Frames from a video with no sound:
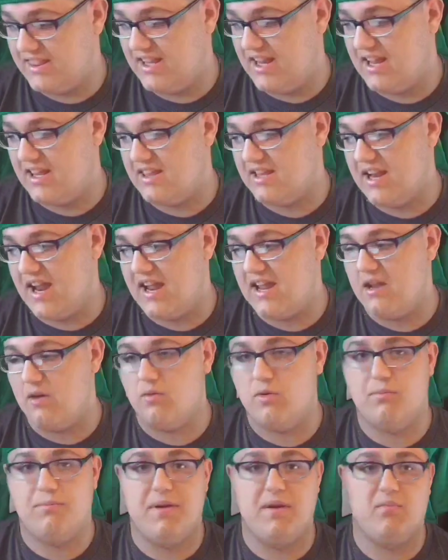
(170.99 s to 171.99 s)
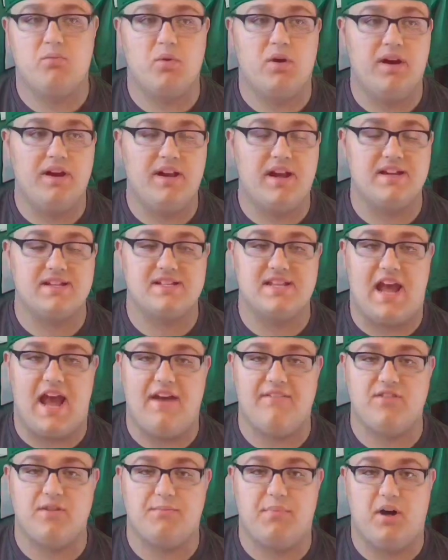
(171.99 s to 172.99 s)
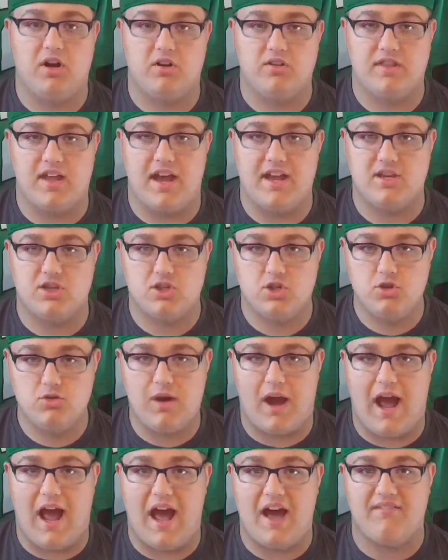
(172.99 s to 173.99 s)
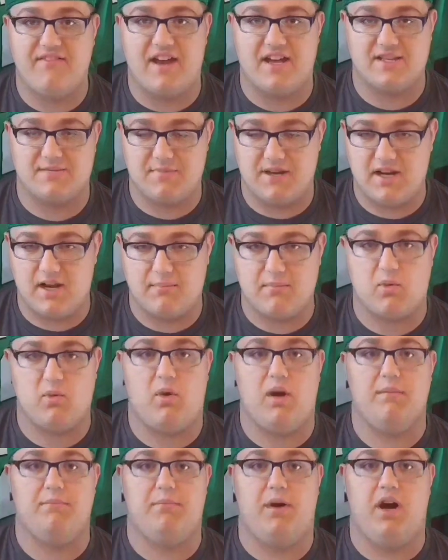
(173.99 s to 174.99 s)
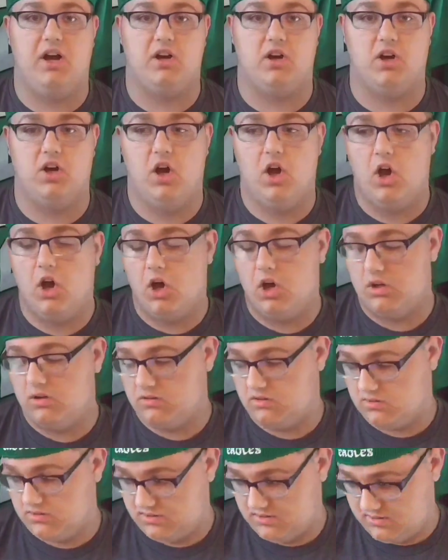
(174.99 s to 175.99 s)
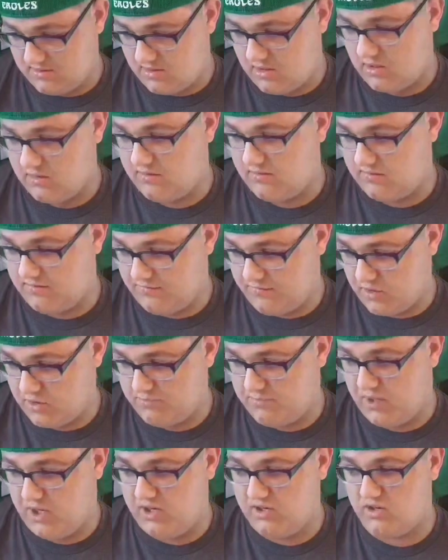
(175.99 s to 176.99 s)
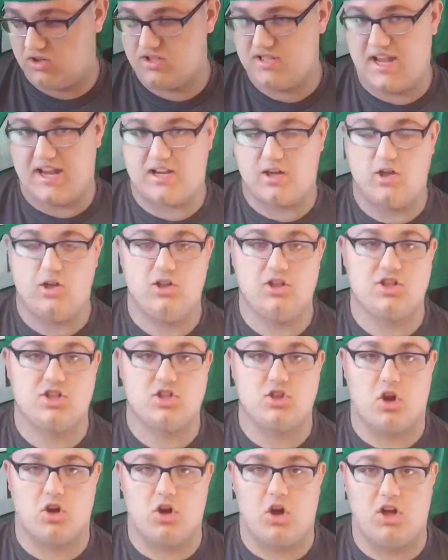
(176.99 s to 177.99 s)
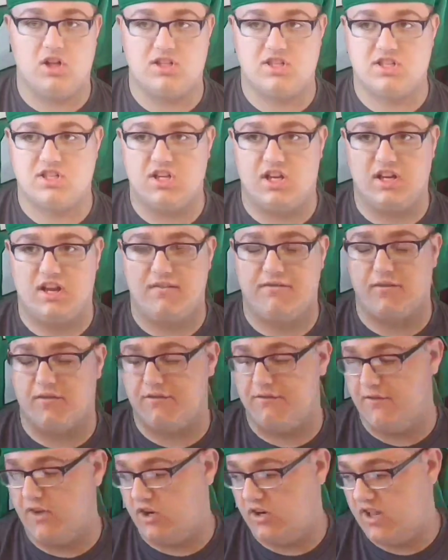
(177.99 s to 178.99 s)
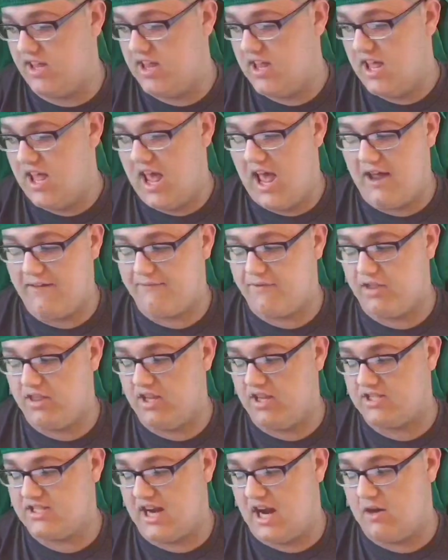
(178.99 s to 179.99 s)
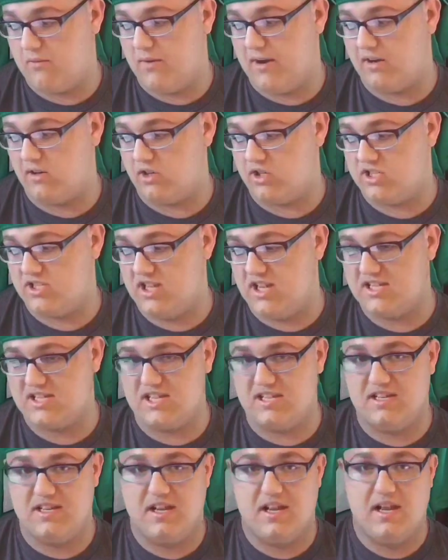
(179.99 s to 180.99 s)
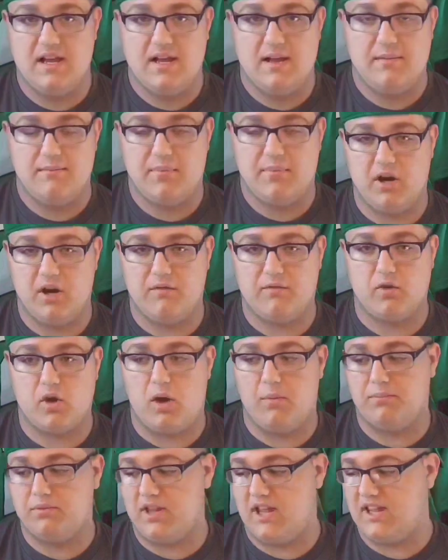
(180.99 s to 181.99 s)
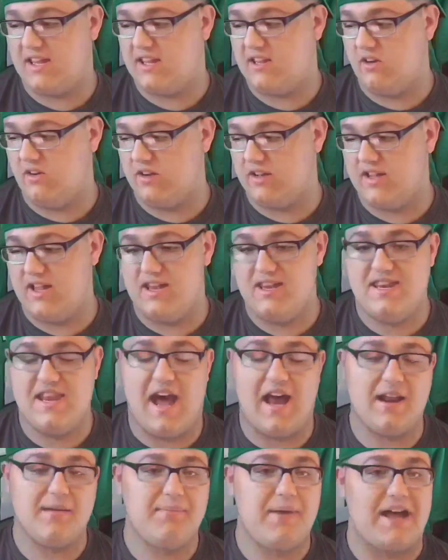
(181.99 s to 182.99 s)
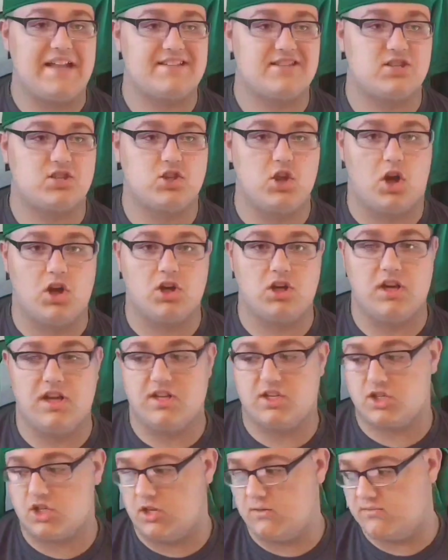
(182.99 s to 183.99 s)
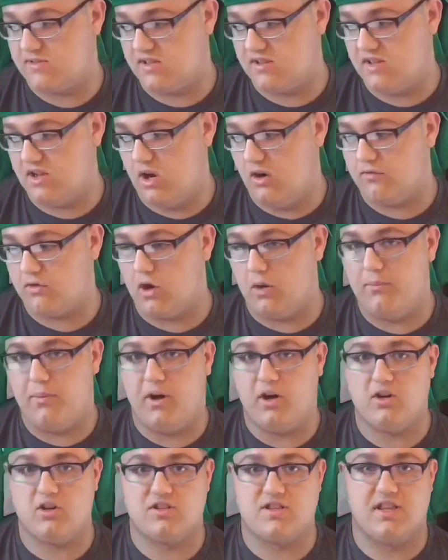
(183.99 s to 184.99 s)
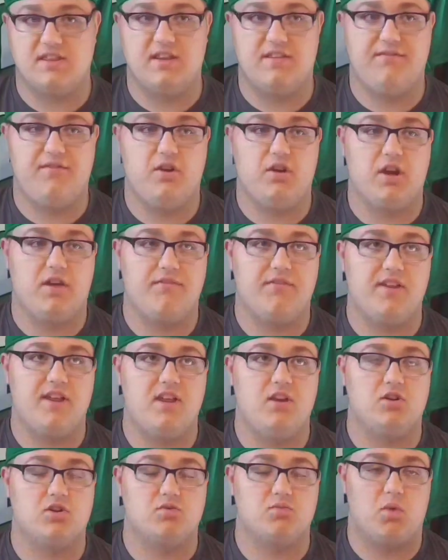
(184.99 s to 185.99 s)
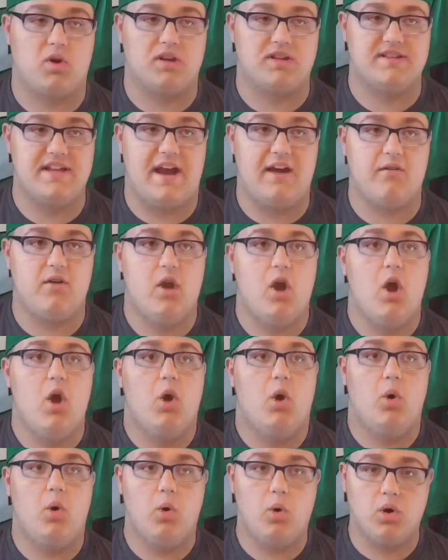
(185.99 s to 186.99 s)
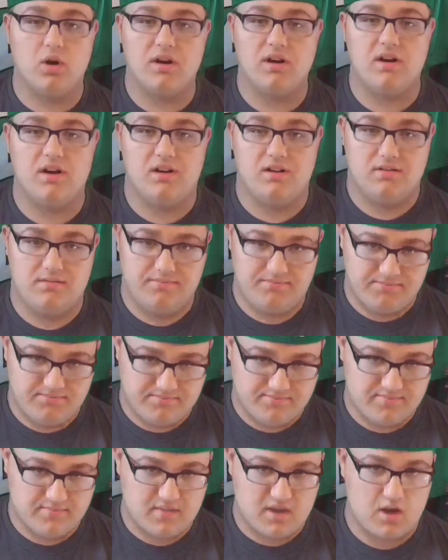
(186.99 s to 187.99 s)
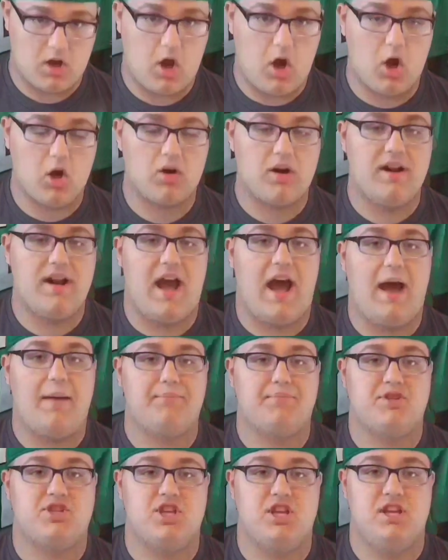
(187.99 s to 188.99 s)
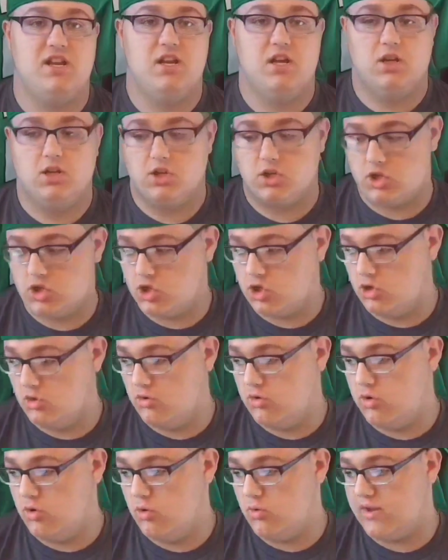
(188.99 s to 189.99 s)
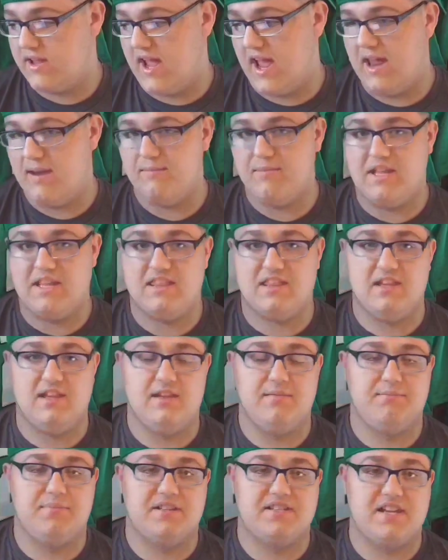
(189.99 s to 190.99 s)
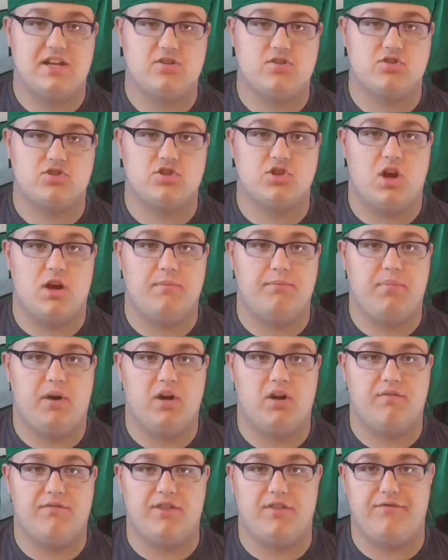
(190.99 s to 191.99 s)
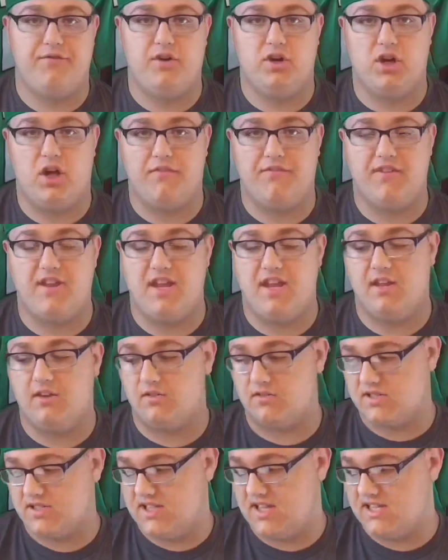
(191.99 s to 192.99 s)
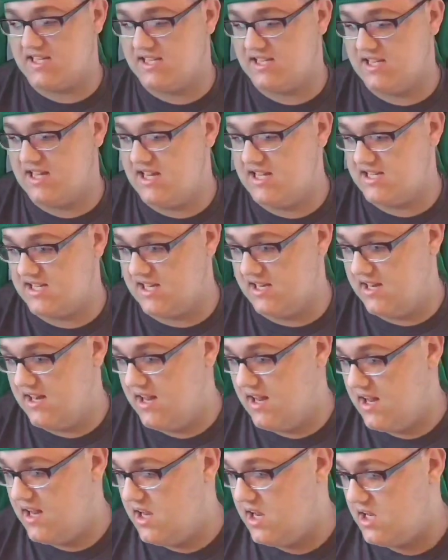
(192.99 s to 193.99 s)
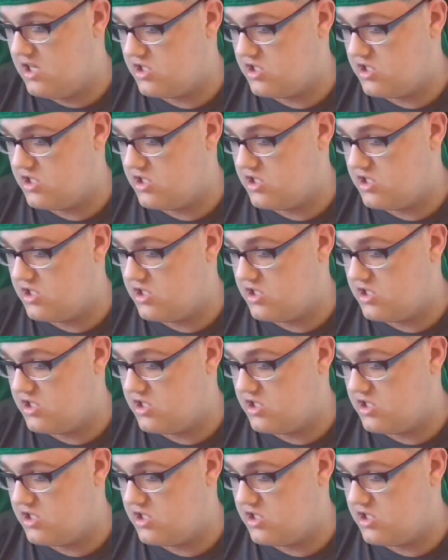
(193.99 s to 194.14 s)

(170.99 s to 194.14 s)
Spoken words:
But at the end of the day, it would be really nice to have the punter that I do have as my number one punter for punters that could start on Sunday for Philly and for the entire regular season. But overall, Blake Gilligan, not a bad start in terms of the overall punters that the Philadelphia Eagles worked out or are an option to who can be the potential starting punter for the Philadelphia Eagles this season.